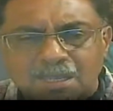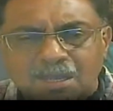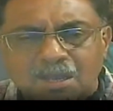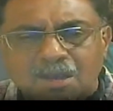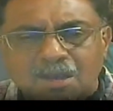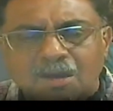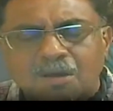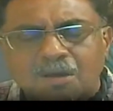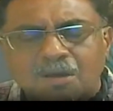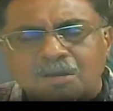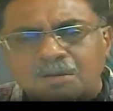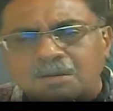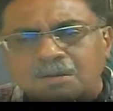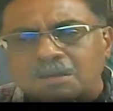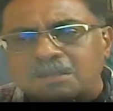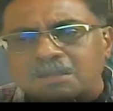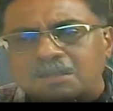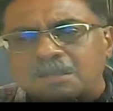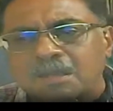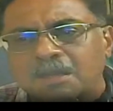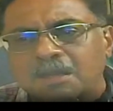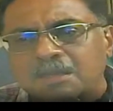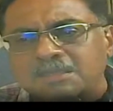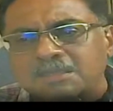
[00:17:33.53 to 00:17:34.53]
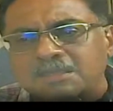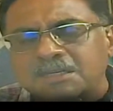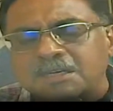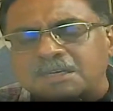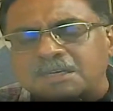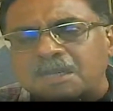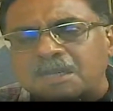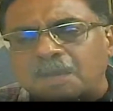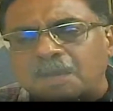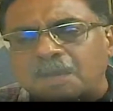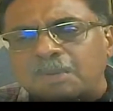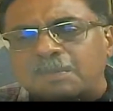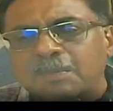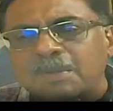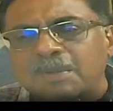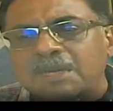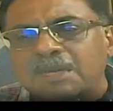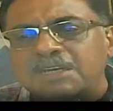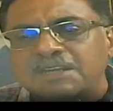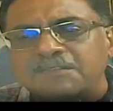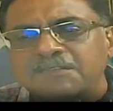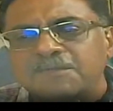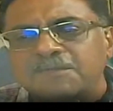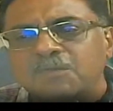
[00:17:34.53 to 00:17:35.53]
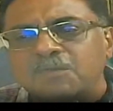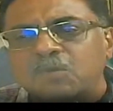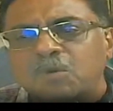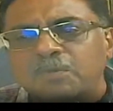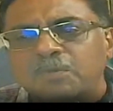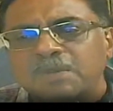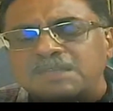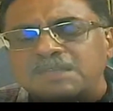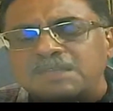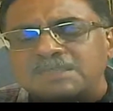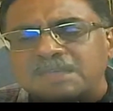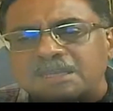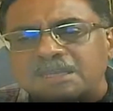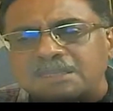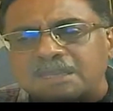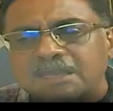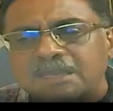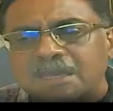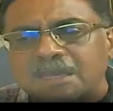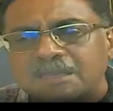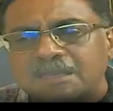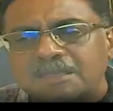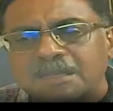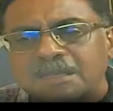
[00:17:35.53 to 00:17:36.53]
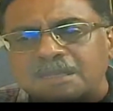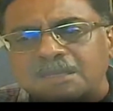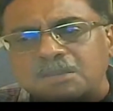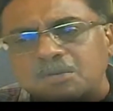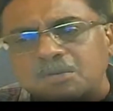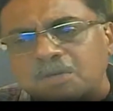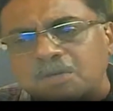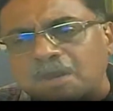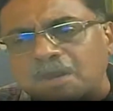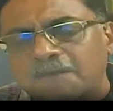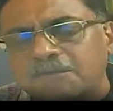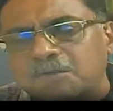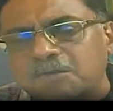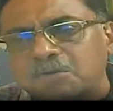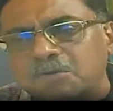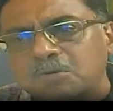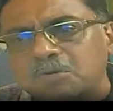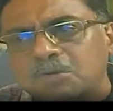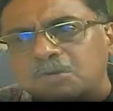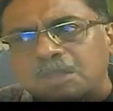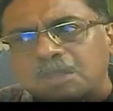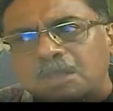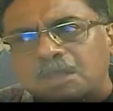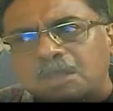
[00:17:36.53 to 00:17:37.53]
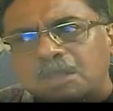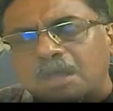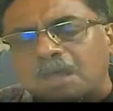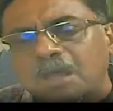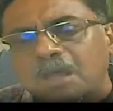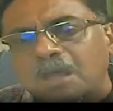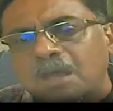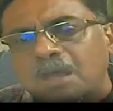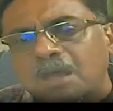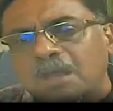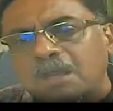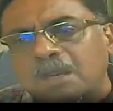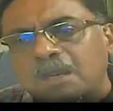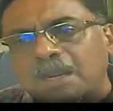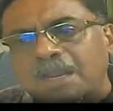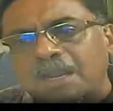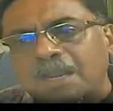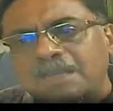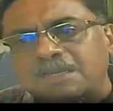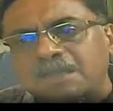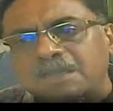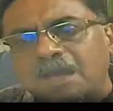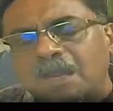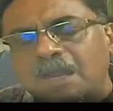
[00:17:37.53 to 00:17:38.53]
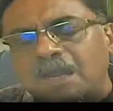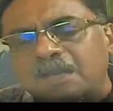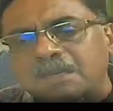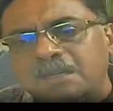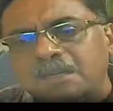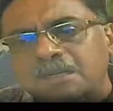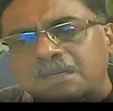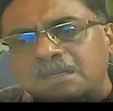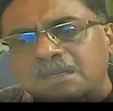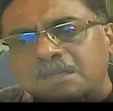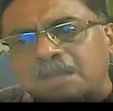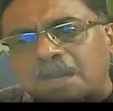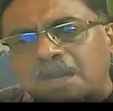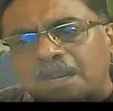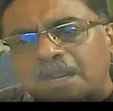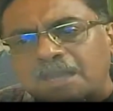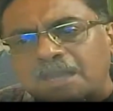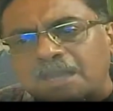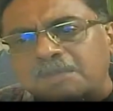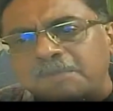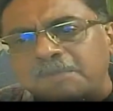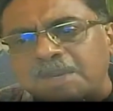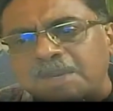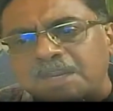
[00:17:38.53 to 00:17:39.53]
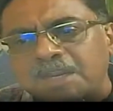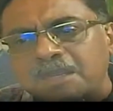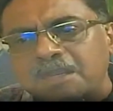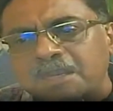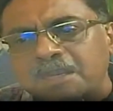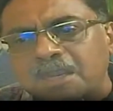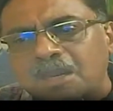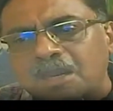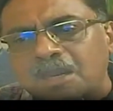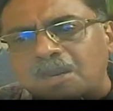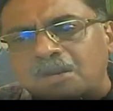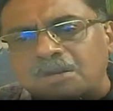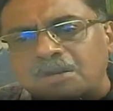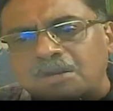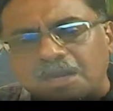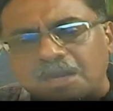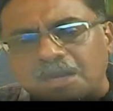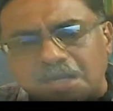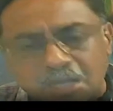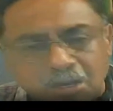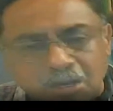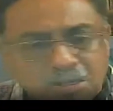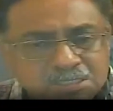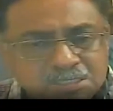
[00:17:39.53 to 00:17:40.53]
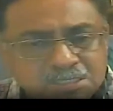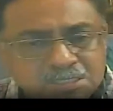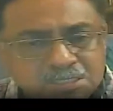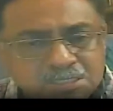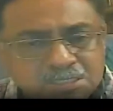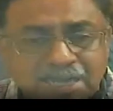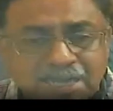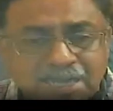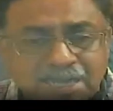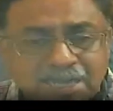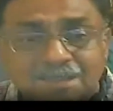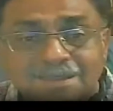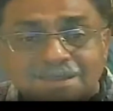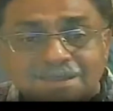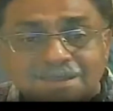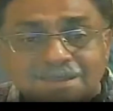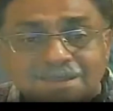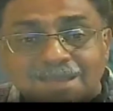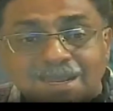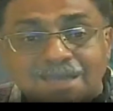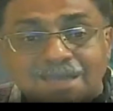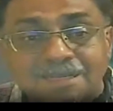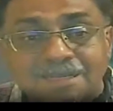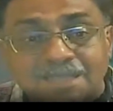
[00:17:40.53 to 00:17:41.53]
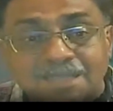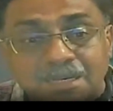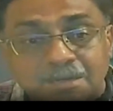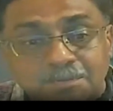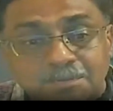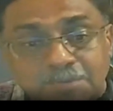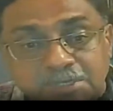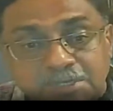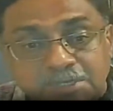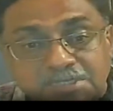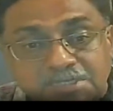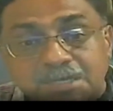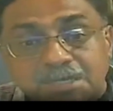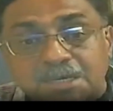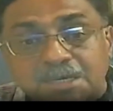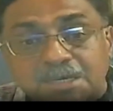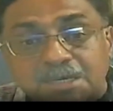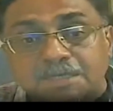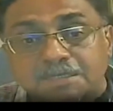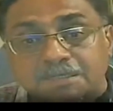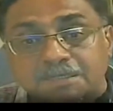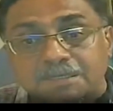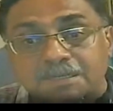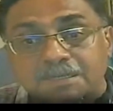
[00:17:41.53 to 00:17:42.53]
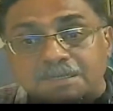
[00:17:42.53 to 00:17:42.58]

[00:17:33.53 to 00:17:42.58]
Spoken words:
or certain commemorative moments are there, then you have to collect material on retrospect, and then present it